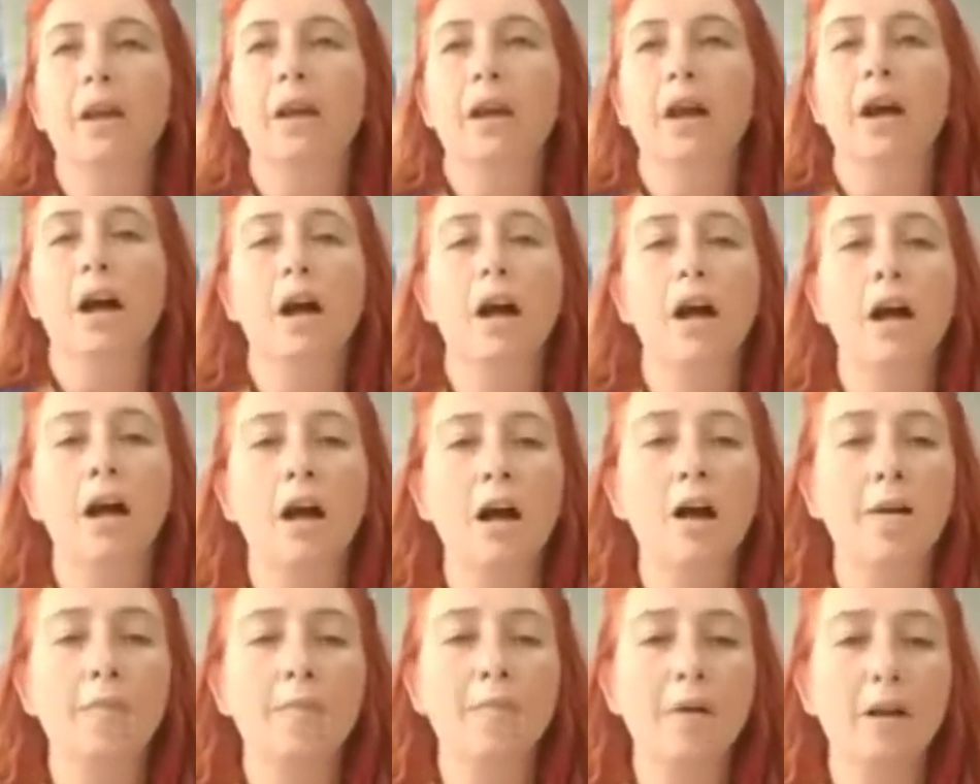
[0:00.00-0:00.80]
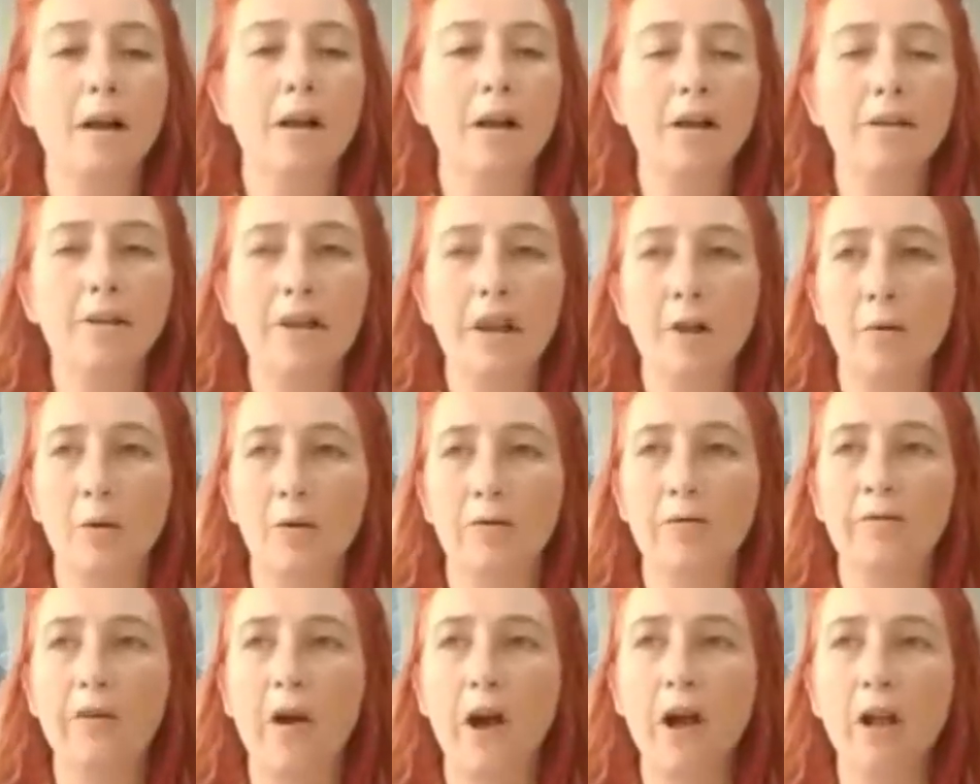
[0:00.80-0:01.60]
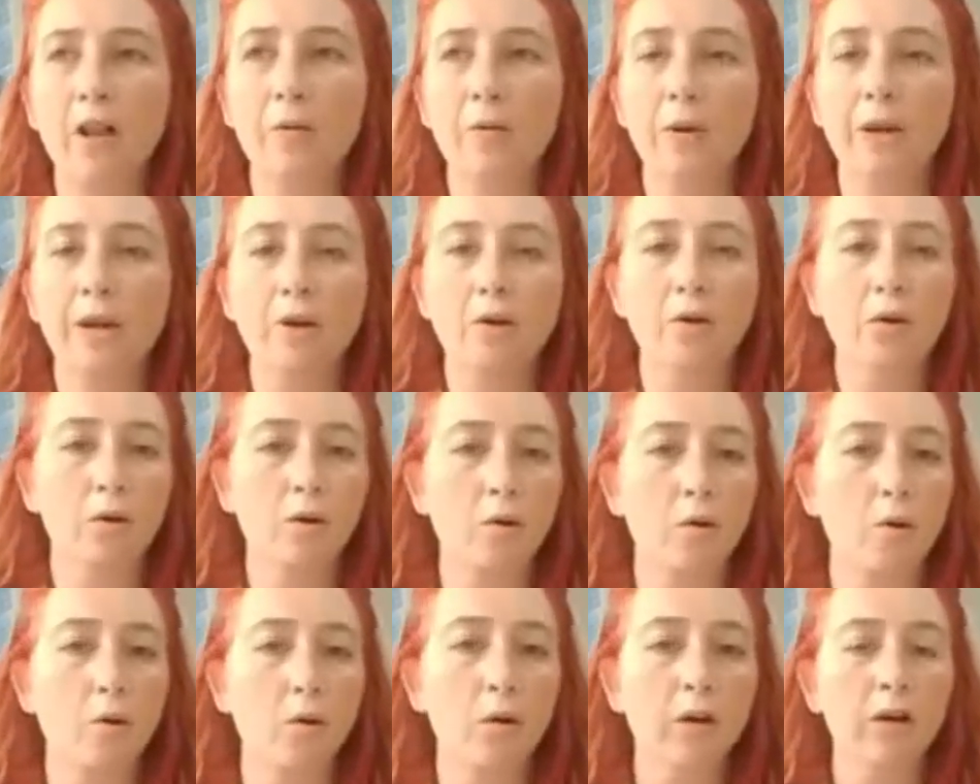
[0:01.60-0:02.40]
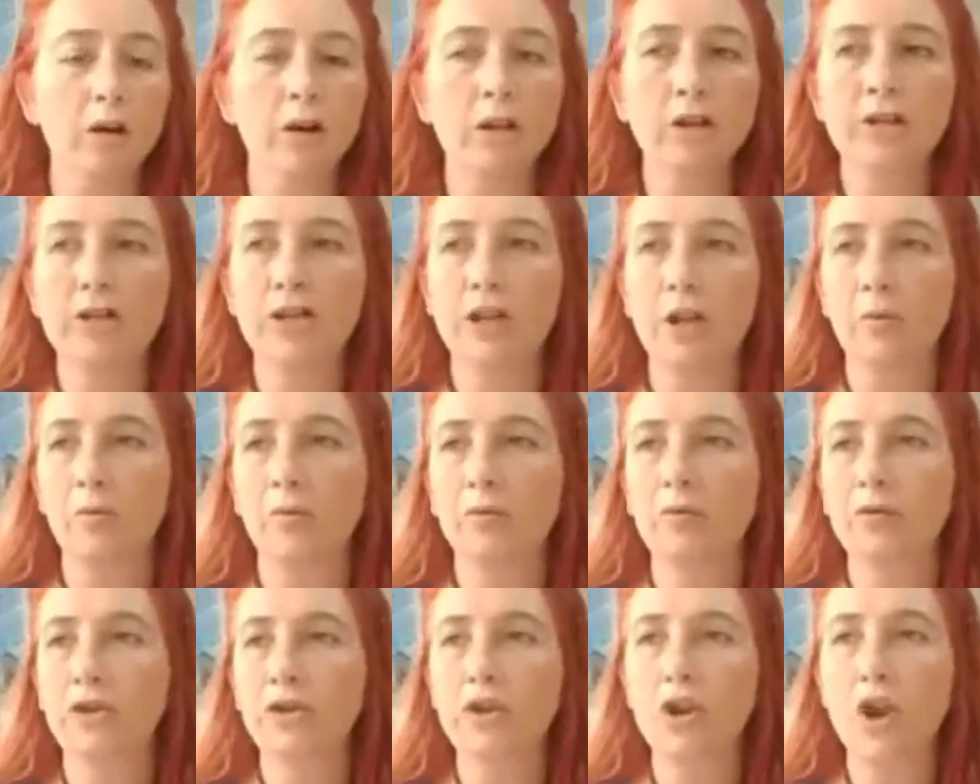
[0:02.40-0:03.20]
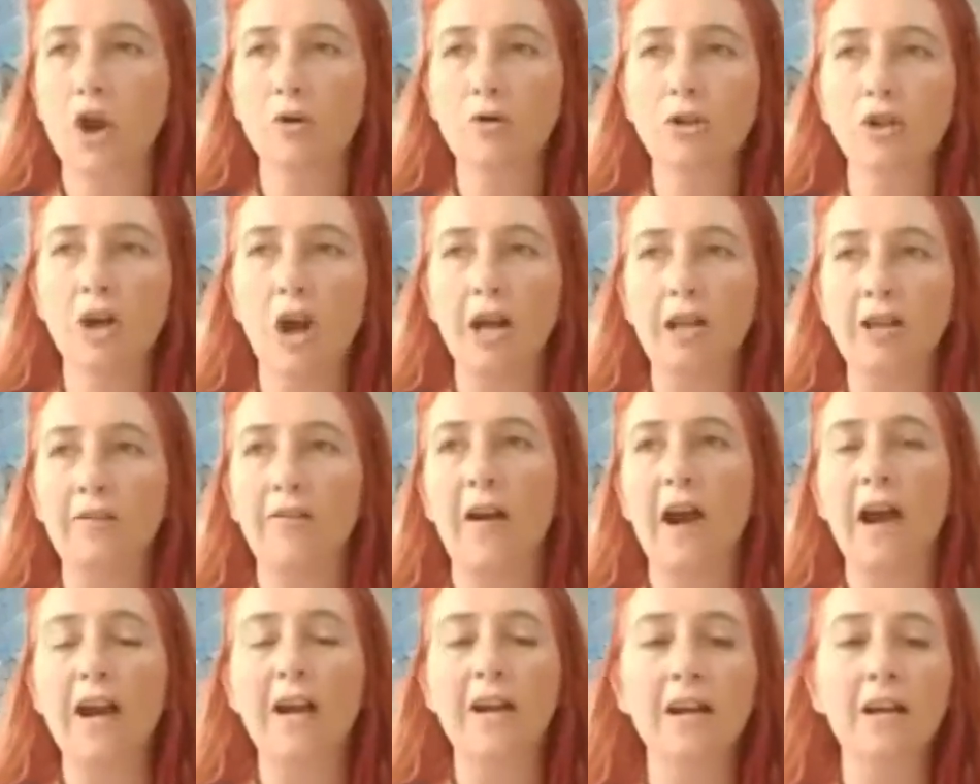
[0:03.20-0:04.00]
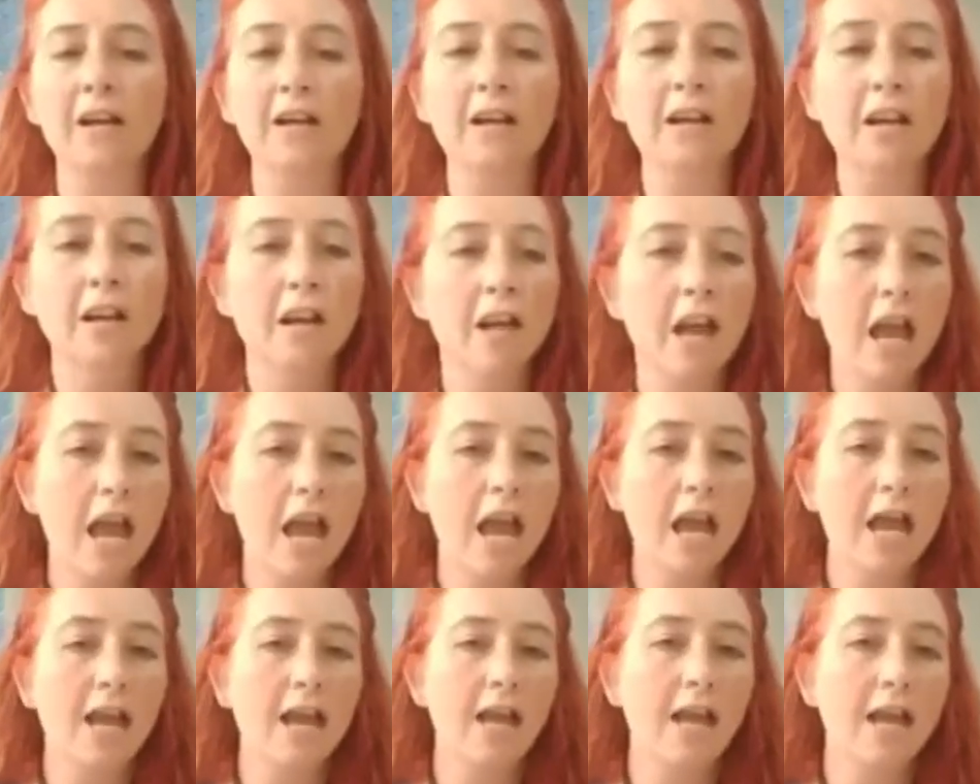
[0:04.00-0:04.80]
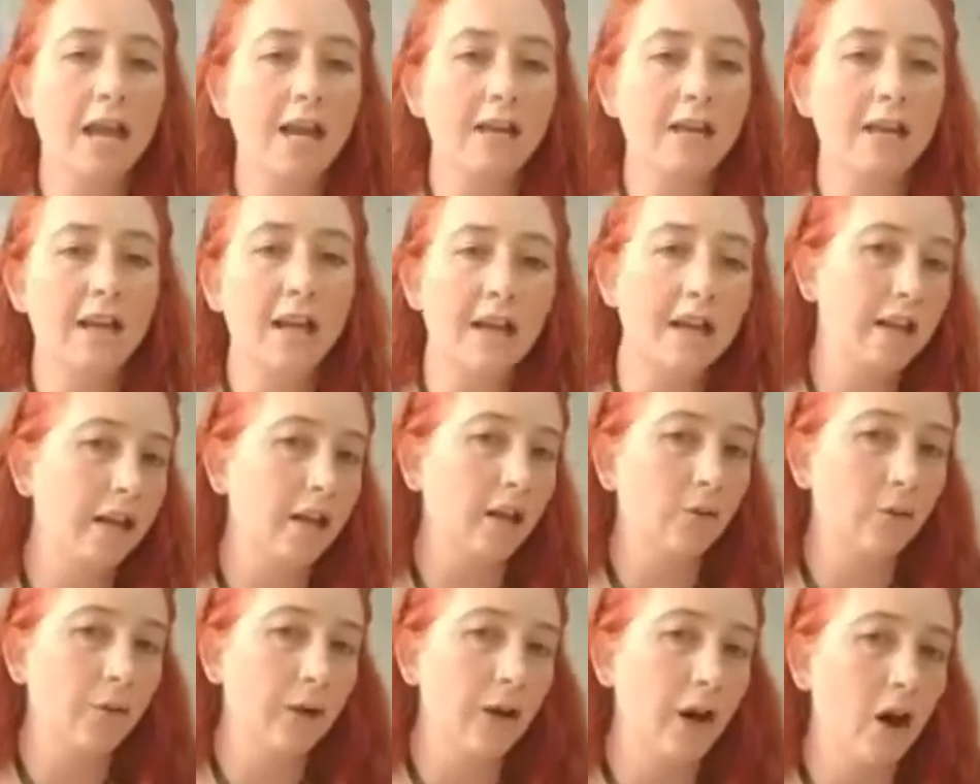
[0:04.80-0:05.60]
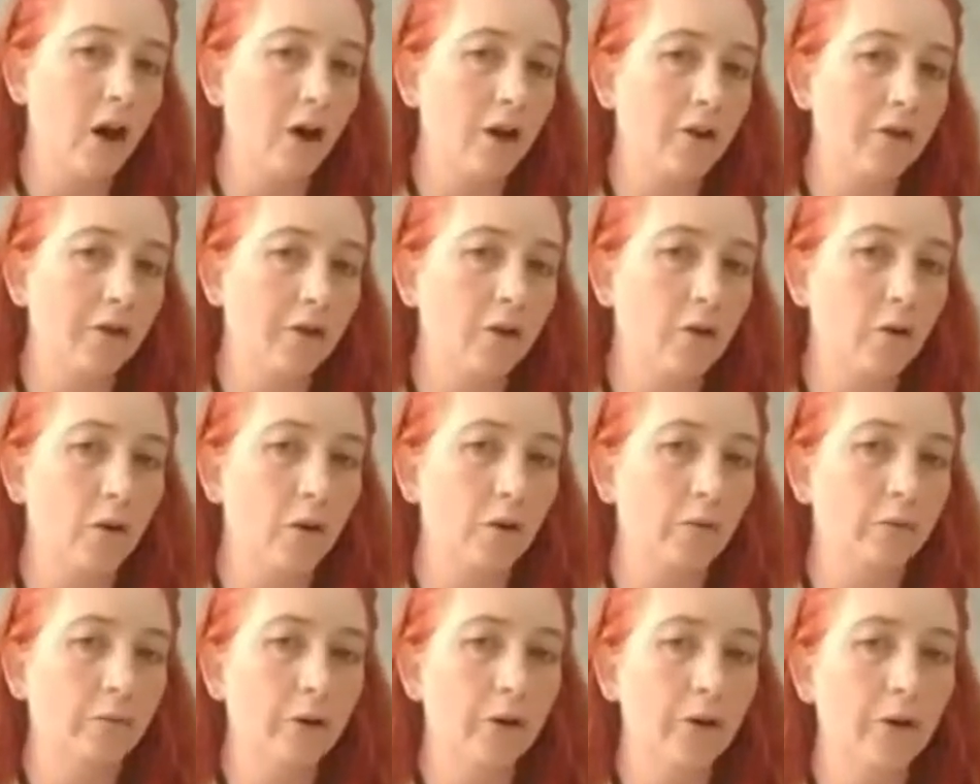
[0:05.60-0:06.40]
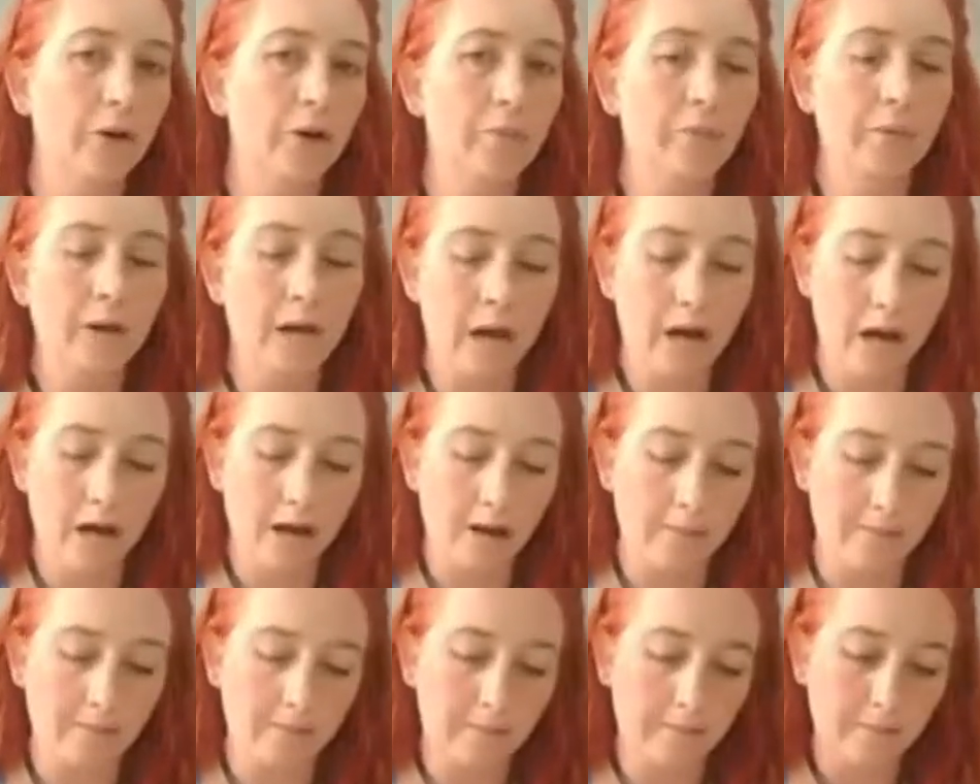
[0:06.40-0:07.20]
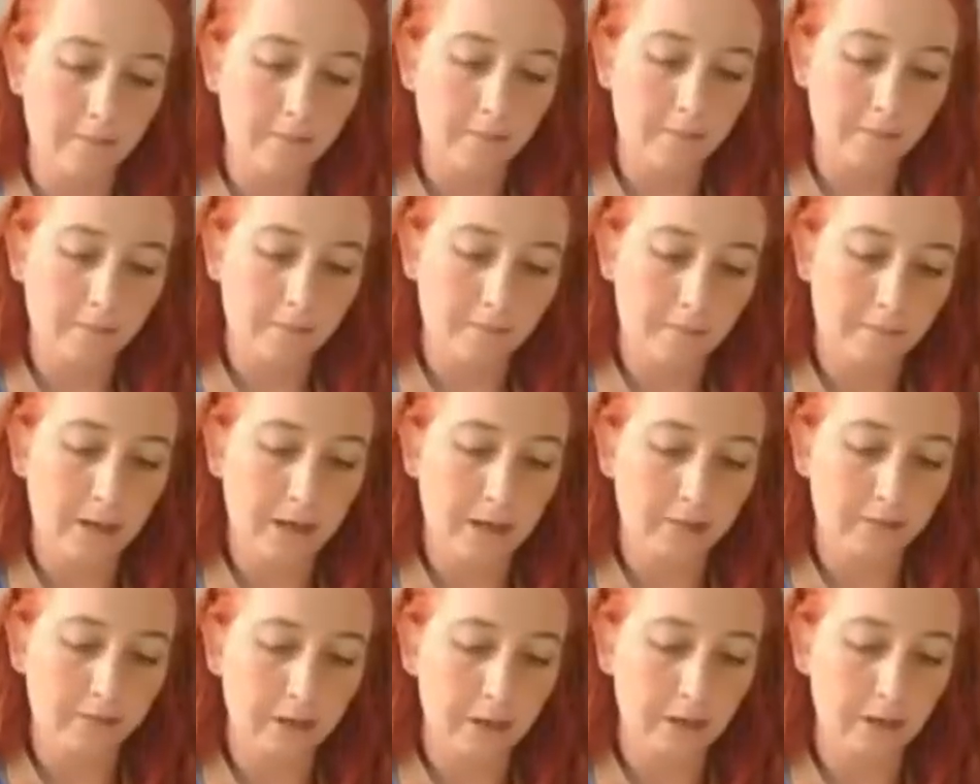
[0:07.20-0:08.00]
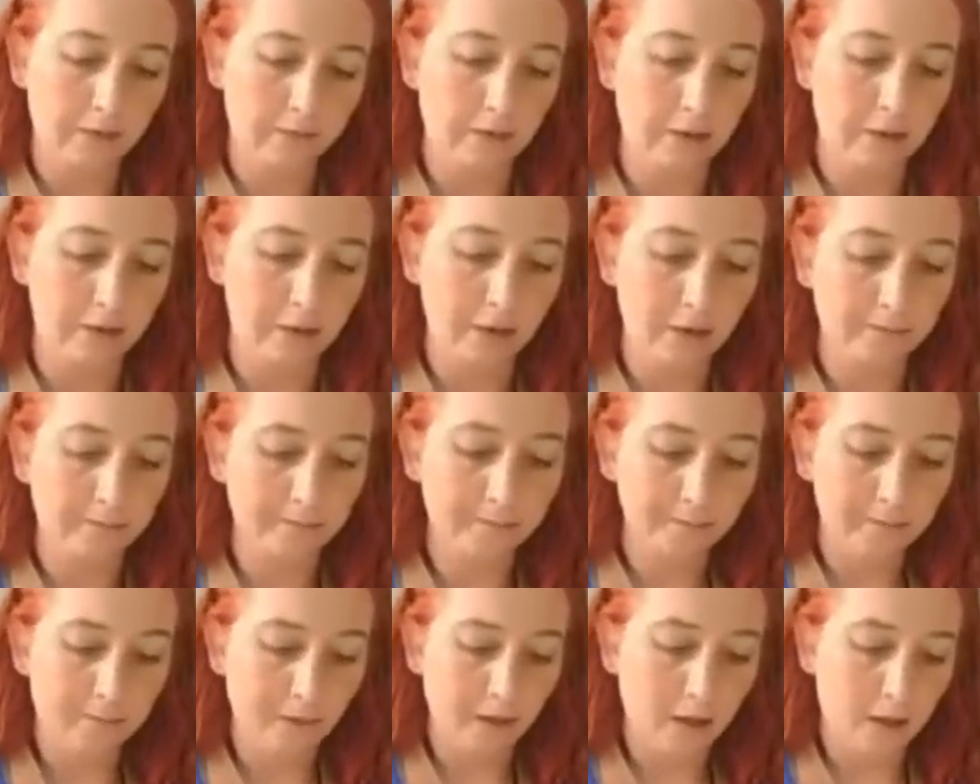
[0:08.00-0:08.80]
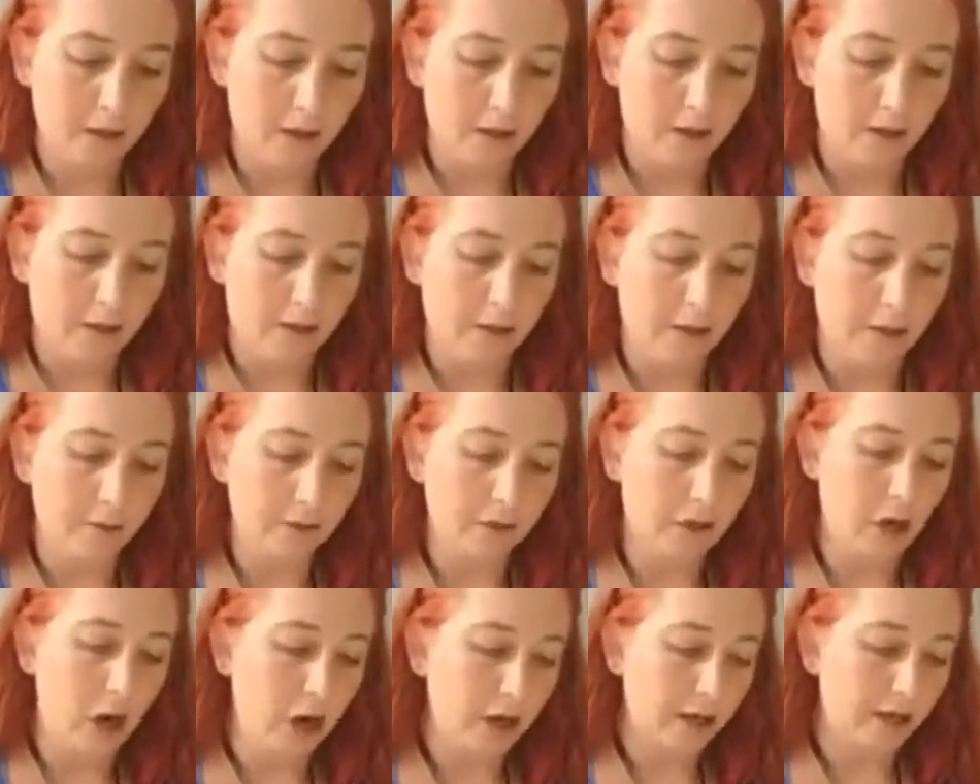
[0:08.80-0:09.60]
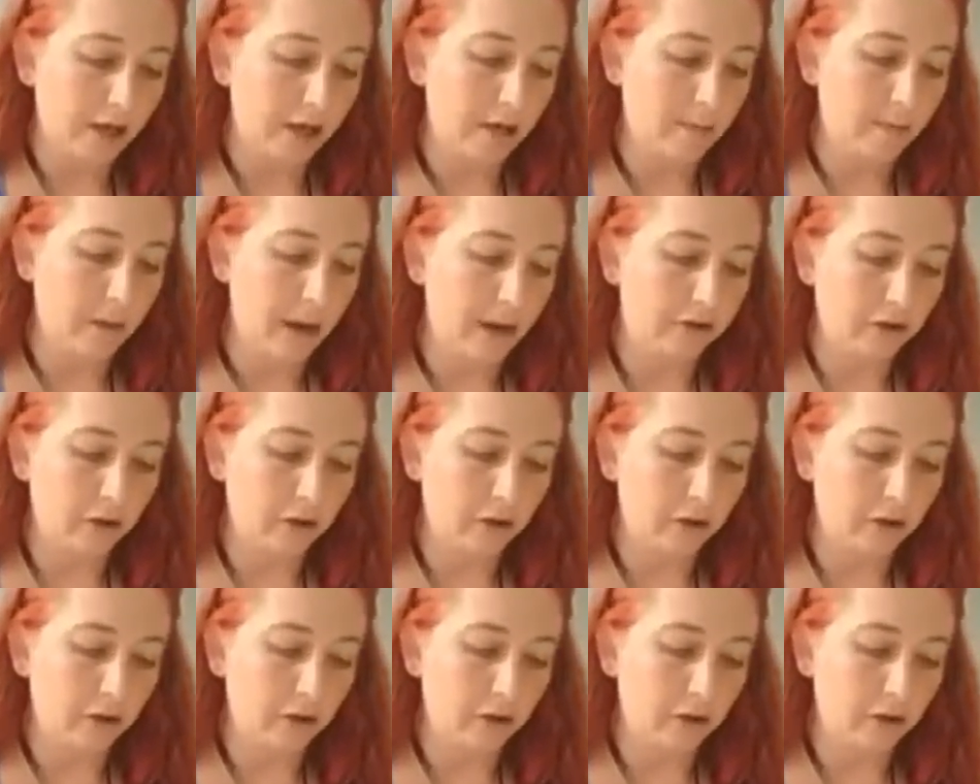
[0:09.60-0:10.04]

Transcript: Um, they were following or orders. There were no shots fired. And, and yet here we are in the courtroom um, being railroaded. They were talking about